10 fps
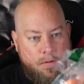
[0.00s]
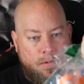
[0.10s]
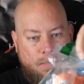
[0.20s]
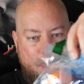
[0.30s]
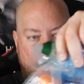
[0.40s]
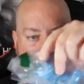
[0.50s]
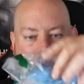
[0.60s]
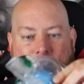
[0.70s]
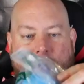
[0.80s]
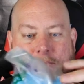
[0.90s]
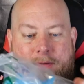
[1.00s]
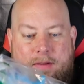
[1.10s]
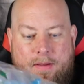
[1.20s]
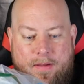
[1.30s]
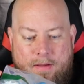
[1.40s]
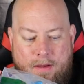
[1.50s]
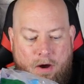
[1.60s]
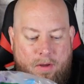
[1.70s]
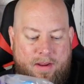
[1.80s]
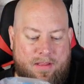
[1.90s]
Then we have,
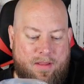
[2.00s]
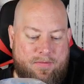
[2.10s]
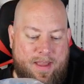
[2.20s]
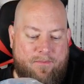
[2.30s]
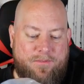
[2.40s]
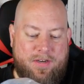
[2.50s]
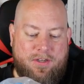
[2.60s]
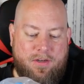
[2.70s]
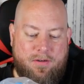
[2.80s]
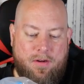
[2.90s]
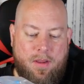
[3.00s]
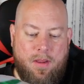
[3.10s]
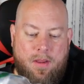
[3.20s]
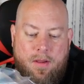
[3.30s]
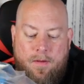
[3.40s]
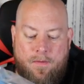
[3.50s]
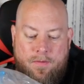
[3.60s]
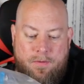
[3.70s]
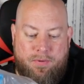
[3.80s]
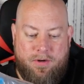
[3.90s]
oh, like that fishing.
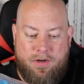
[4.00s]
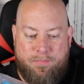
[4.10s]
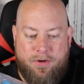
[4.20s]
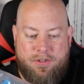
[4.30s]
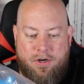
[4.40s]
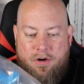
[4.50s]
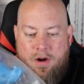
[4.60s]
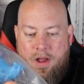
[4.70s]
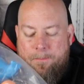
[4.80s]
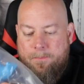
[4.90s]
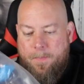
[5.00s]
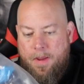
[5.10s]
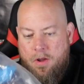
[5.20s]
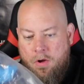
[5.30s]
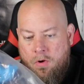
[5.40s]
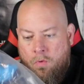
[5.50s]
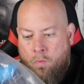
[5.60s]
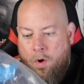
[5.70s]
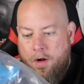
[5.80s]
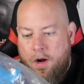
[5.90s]
You put your
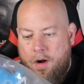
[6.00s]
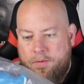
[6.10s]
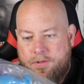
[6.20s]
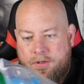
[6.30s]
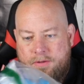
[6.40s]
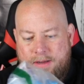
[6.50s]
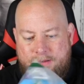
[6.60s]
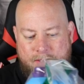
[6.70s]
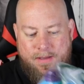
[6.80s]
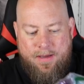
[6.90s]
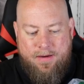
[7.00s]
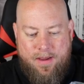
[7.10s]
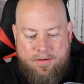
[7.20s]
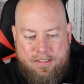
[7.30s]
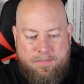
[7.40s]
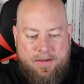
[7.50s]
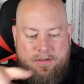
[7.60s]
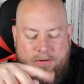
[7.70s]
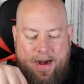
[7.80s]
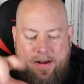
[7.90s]
water hose to this, and then it spins
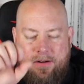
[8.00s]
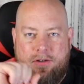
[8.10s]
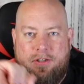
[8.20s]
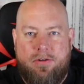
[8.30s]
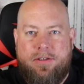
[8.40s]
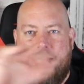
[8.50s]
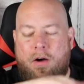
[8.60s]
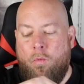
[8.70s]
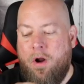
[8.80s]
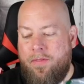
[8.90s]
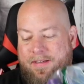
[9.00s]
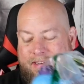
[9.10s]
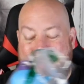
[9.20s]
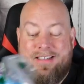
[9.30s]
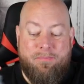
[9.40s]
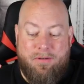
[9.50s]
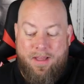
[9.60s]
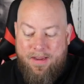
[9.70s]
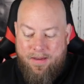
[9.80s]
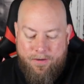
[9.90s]
around and it shoots out water that the kids can
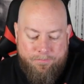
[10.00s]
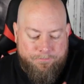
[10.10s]
play in.